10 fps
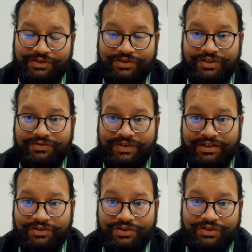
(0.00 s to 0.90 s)
So today we
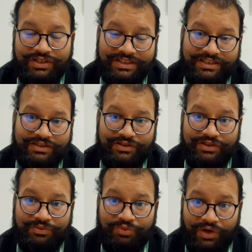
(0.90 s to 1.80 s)
are going to discuss
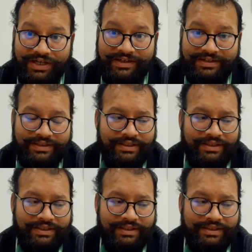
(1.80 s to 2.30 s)
on the point,